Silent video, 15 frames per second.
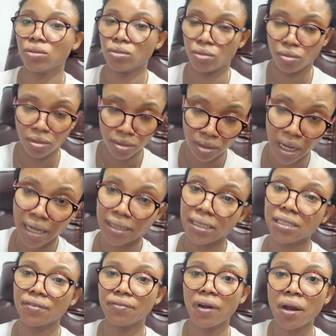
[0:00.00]
So I
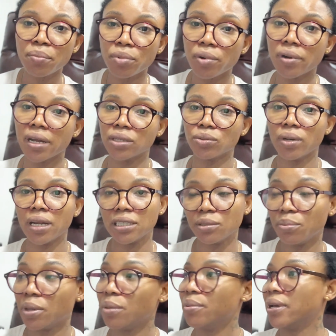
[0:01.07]
did the fibroid as well as the
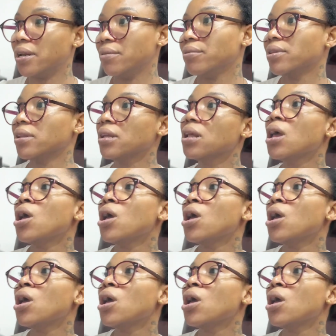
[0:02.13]
baby and everything.